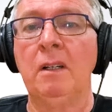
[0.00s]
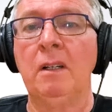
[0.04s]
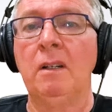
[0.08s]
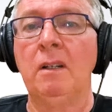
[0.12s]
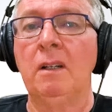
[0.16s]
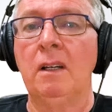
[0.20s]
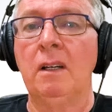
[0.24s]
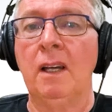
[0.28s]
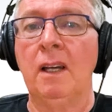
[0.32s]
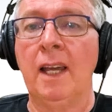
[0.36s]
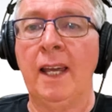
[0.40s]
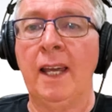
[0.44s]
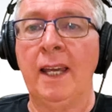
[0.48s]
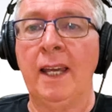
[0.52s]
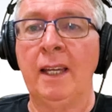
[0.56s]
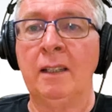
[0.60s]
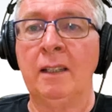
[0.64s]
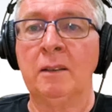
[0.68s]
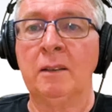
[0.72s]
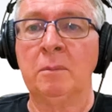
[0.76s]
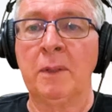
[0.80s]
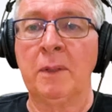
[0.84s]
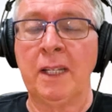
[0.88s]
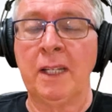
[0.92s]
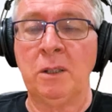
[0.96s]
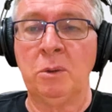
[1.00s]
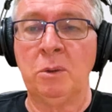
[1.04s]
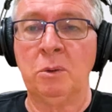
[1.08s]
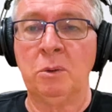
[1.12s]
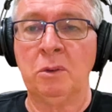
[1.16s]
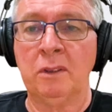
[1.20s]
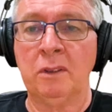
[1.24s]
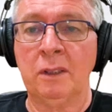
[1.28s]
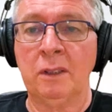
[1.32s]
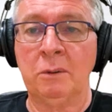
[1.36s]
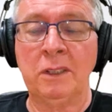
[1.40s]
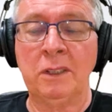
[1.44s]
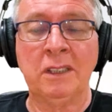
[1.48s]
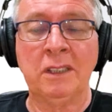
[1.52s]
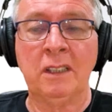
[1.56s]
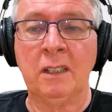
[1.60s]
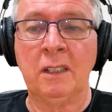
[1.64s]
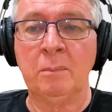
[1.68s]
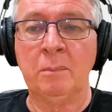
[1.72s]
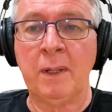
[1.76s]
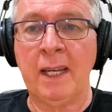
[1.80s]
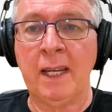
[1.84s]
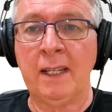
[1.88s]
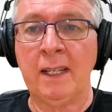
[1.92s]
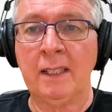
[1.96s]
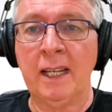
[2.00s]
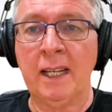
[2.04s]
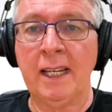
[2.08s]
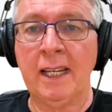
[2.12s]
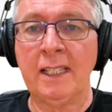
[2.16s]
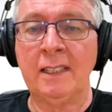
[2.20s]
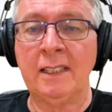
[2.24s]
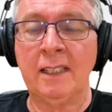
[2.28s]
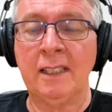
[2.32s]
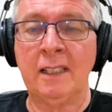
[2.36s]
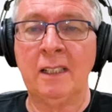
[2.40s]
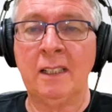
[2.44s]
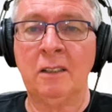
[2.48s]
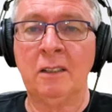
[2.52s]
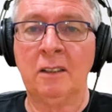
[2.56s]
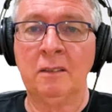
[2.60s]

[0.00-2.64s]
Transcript: and made sure there is no bad taste in it.